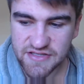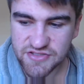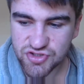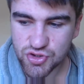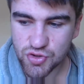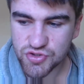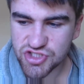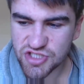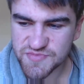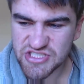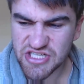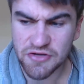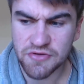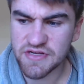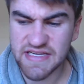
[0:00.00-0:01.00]
good job
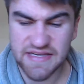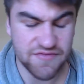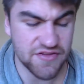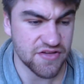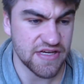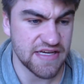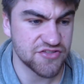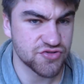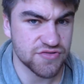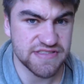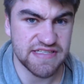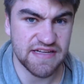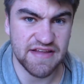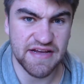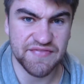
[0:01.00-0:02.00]
security given the injuries
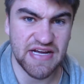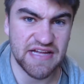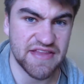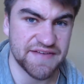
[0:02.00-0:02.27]
that they've had.